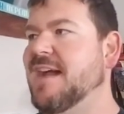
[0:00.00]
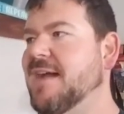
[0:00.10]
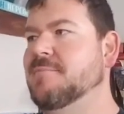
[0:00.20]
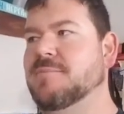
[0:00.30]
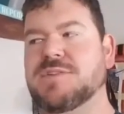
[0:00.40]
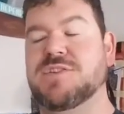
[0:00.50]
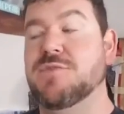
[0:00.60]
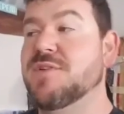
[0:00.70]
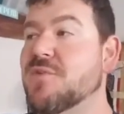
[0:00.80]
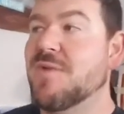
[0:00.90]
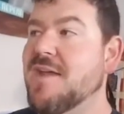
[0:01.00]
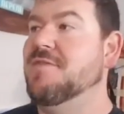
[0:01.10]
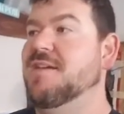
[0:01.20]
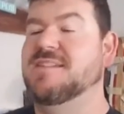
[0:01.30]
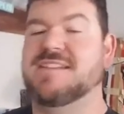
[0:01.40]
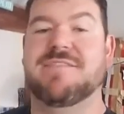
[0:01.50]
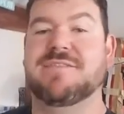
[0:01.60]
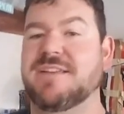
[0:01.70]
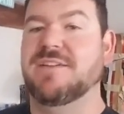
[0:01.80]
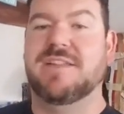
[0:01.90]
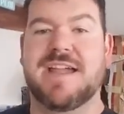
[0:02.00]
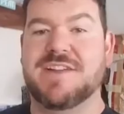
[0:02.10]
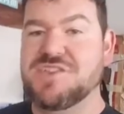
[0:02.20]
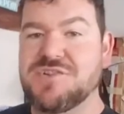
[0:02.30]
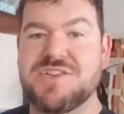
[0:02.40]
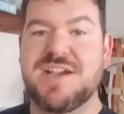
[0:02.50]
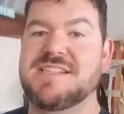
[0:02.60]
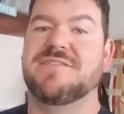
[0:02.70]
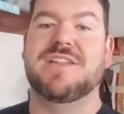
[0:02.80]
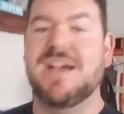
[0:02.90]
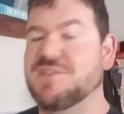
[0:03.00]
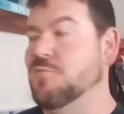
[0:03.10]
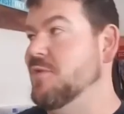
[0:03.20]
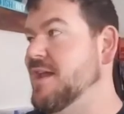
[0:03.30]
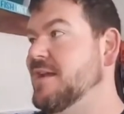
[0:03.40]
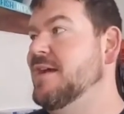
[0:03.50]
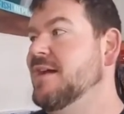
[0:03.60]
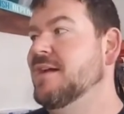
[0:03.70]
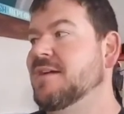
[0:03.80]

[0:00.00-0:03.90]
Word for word: I'm doing the right things. I've you know like I showed you guys. I've lost weight.